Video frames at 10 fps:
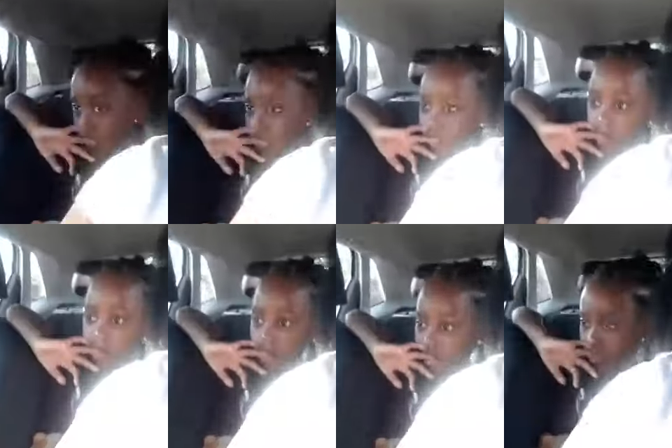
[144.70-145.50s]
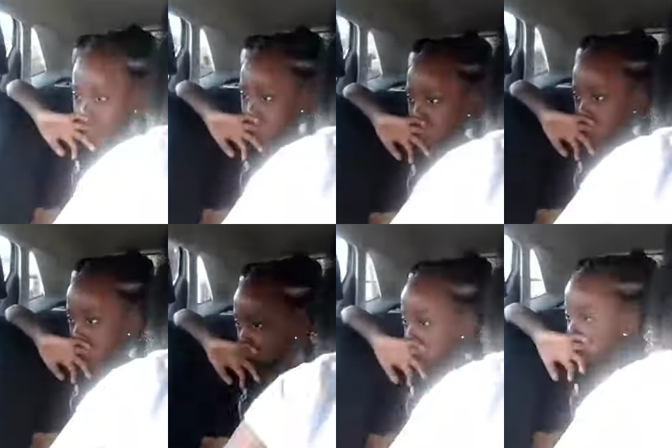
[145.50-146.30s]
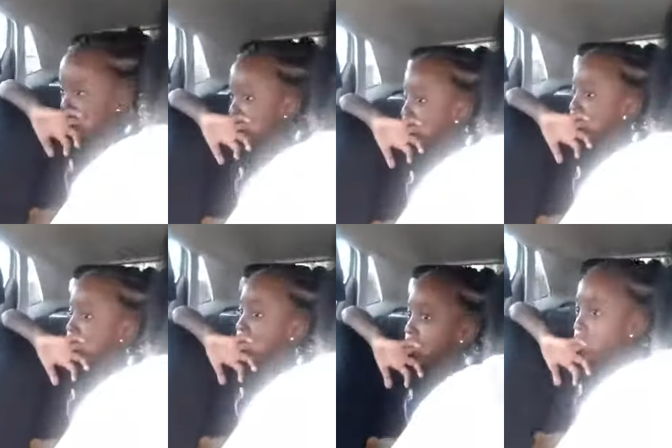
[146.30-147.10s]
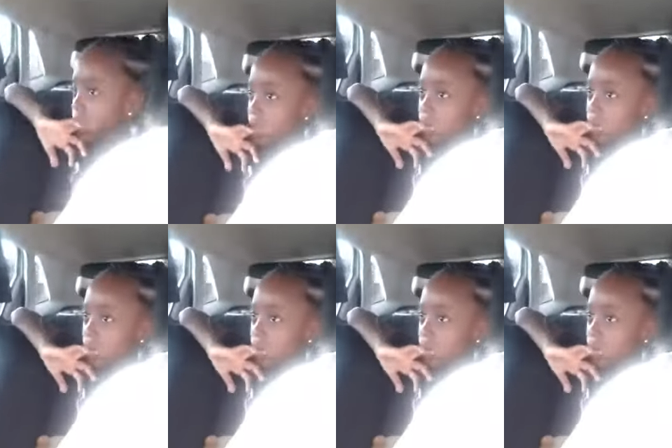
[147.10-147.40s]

to mommy. They call it gender-based